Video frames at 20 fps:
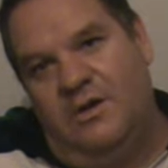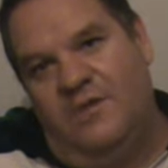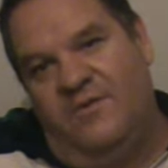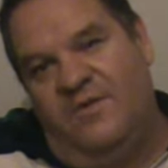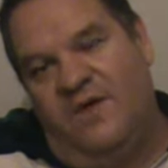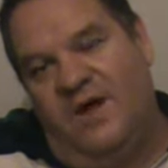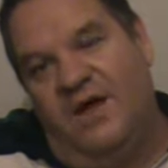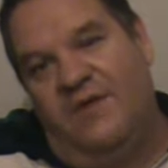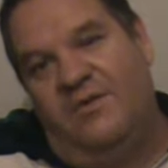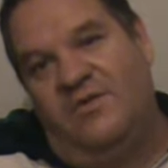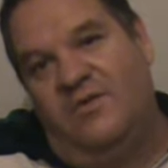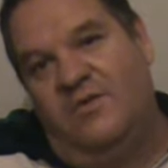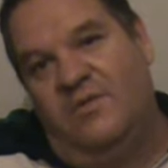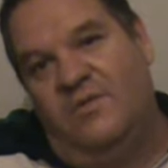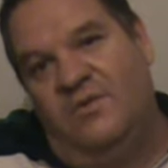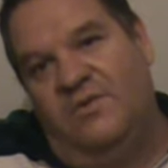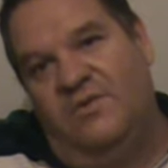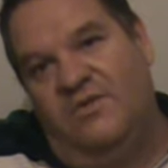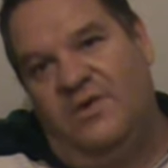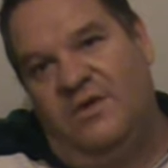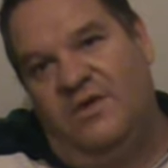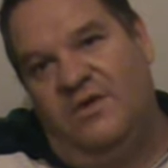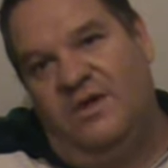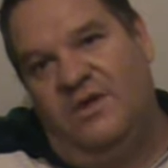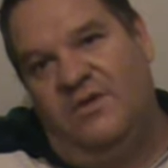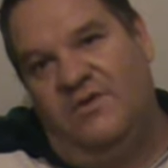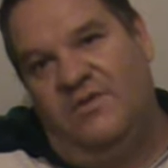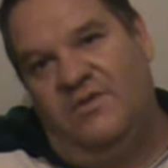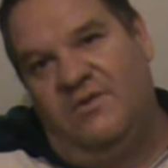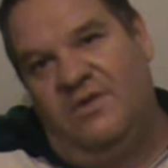if asking was not
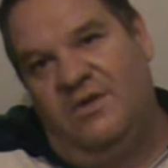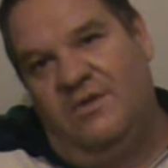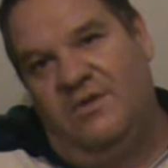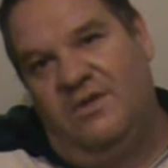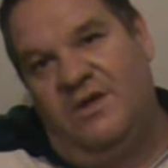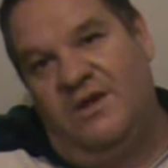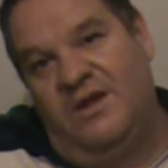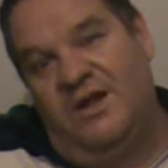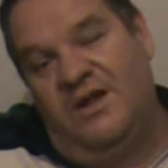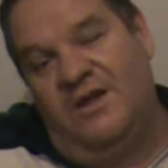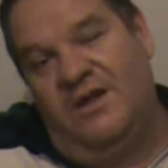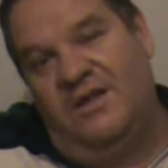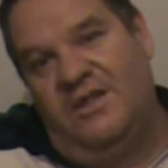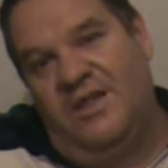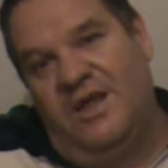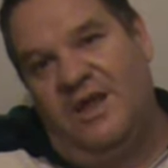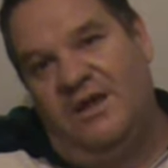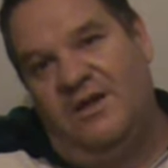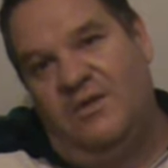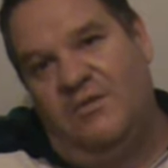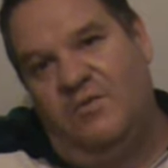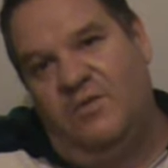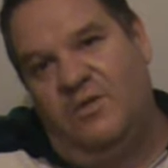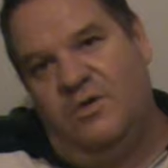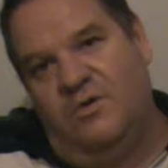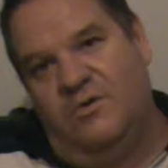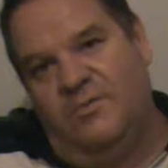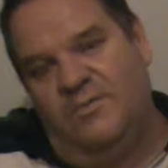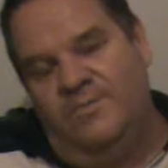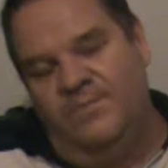necessary and only thanking
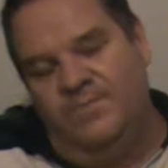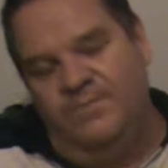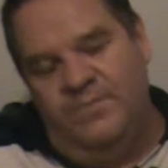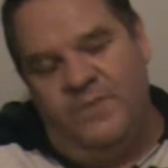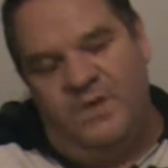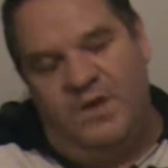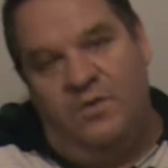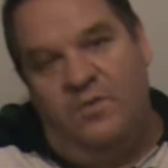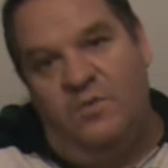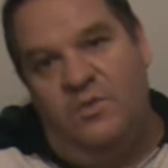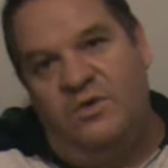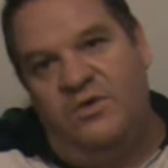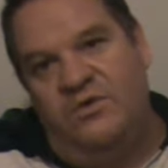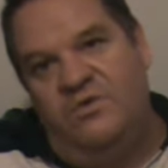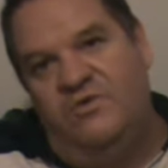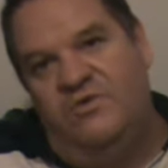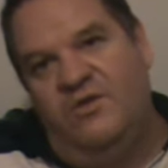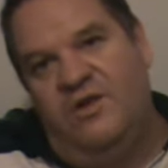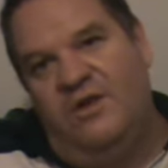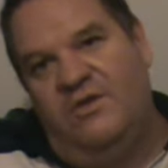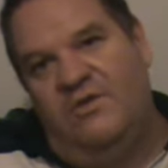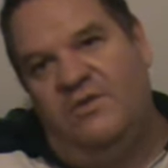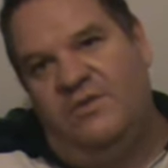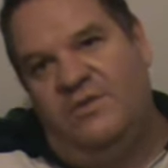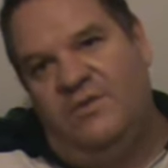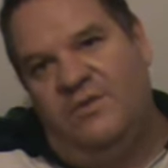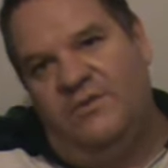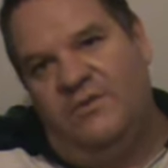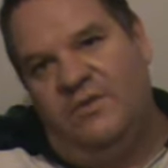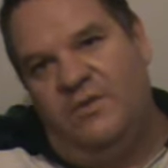would? Wouldn't
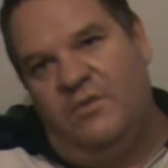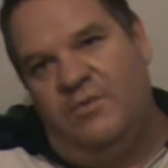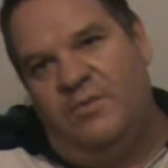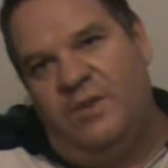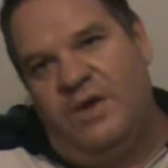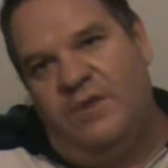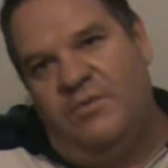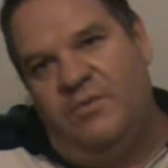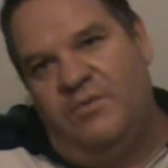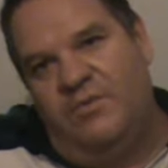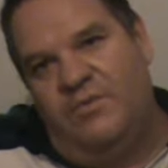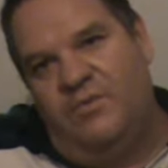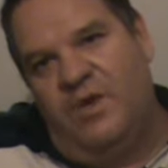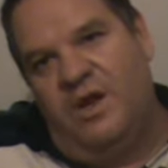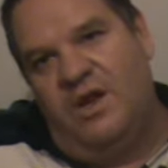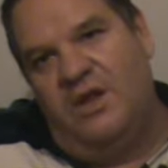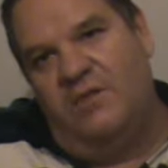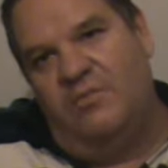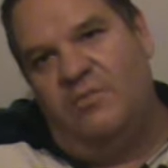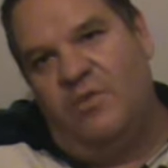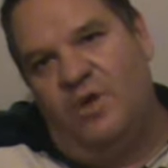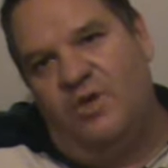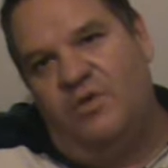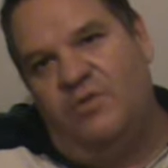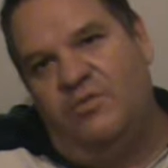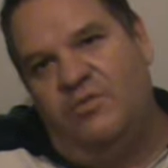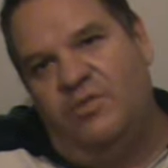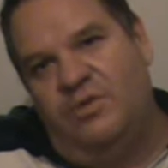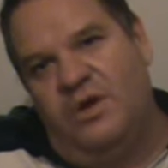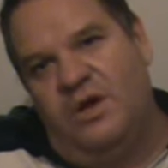Jesus, of all people, pray the
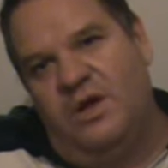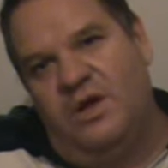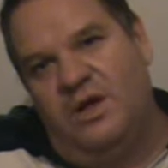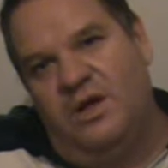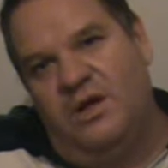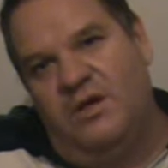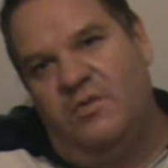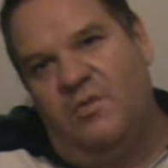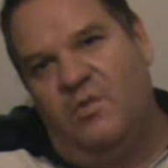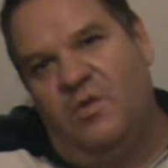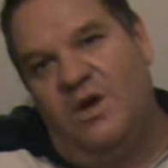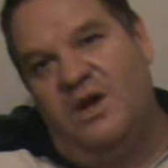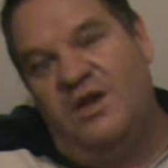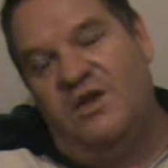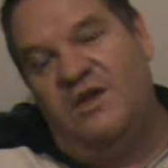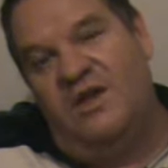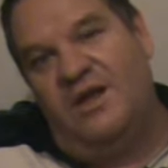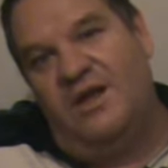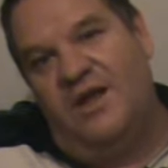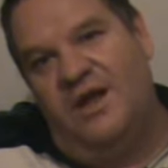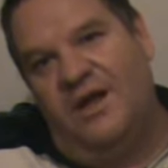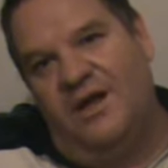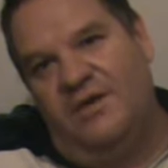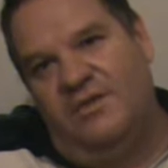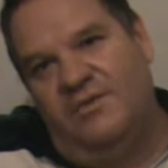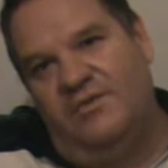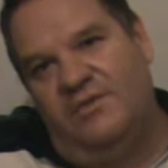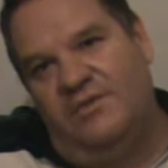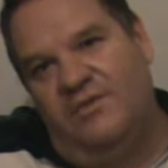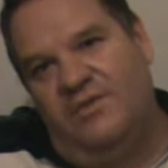model prayer? And why did he
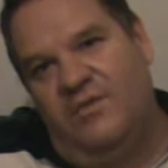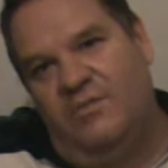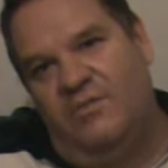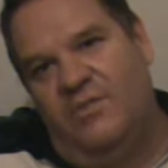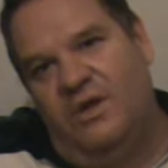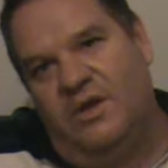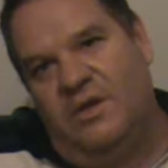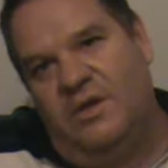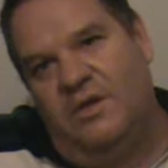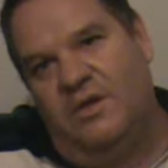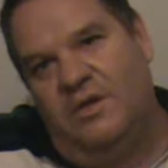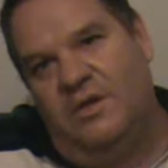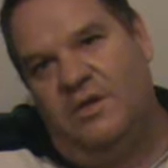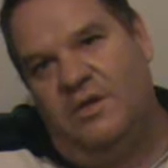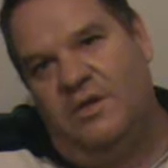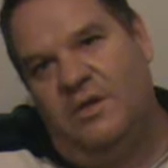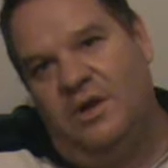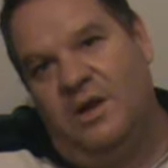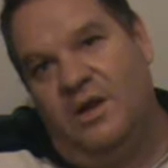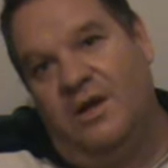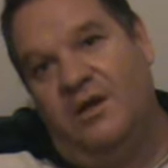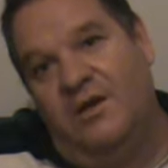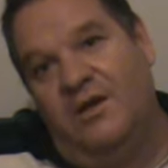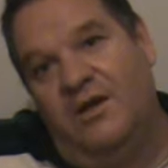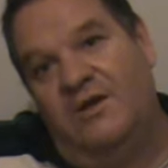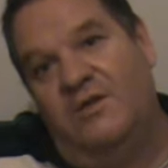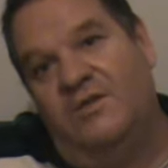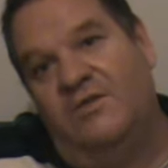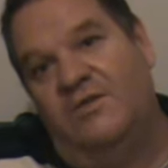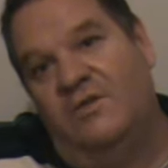ask for something?
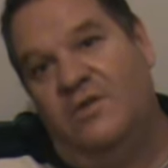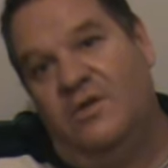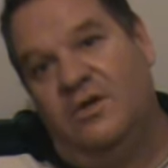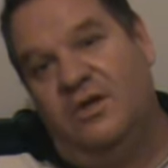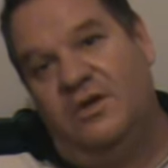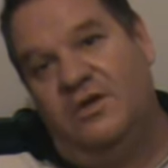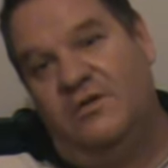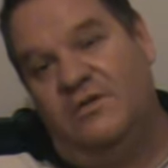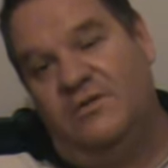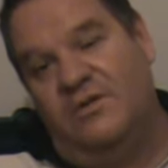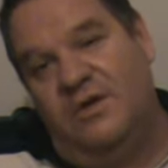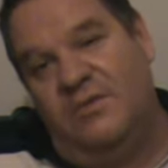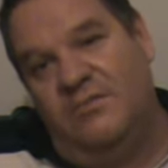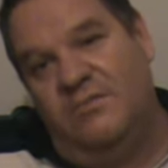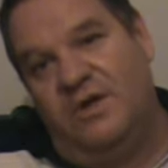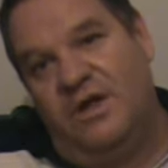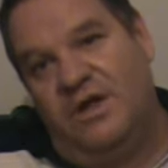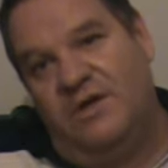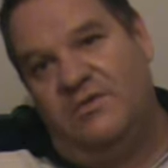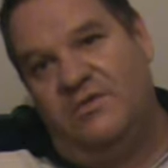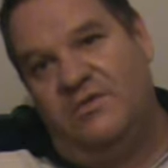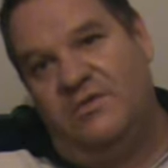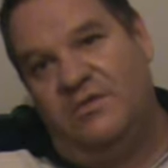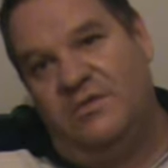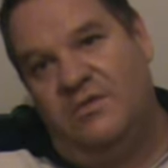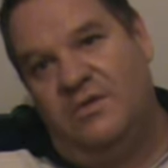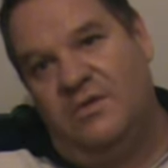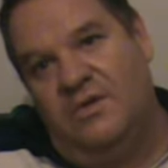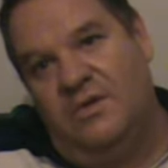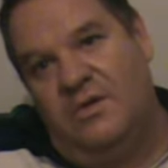Lead us not into temptation,
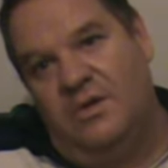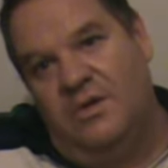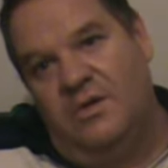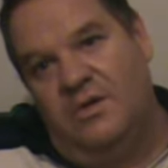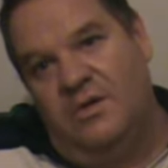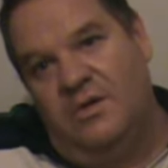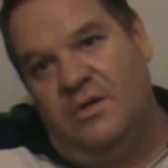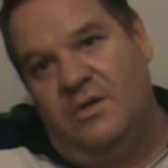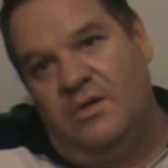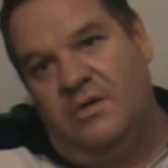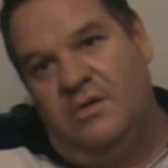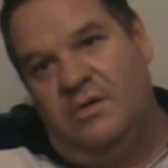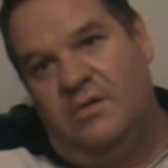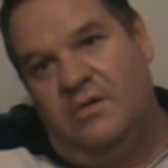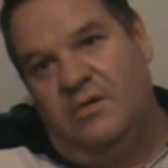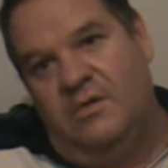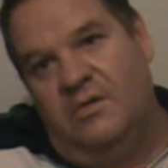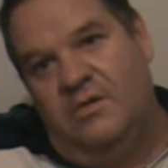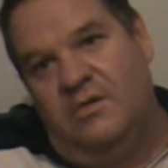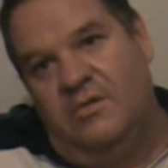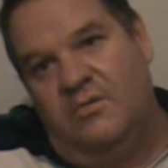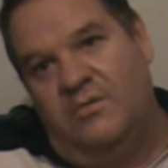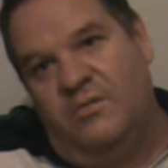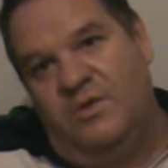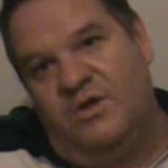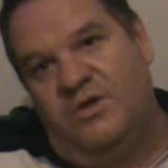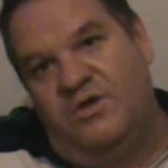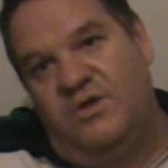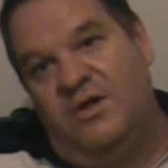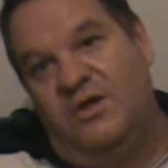
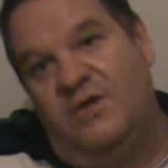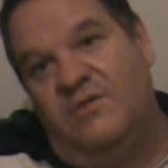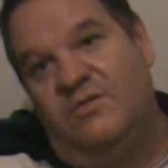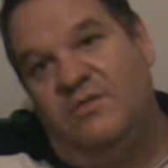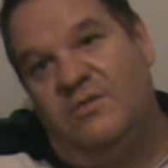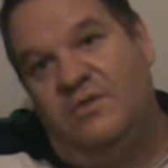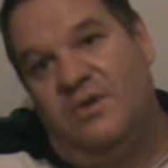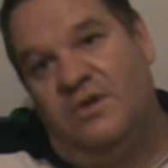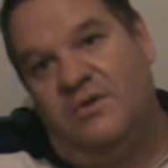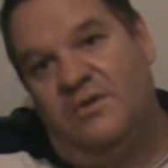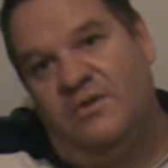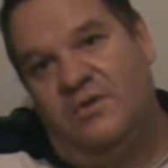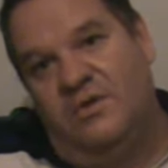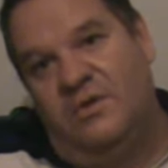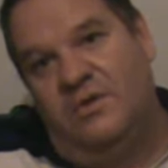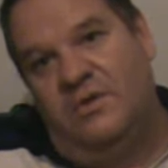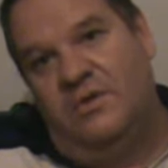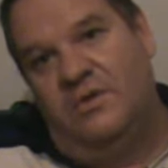but deliver us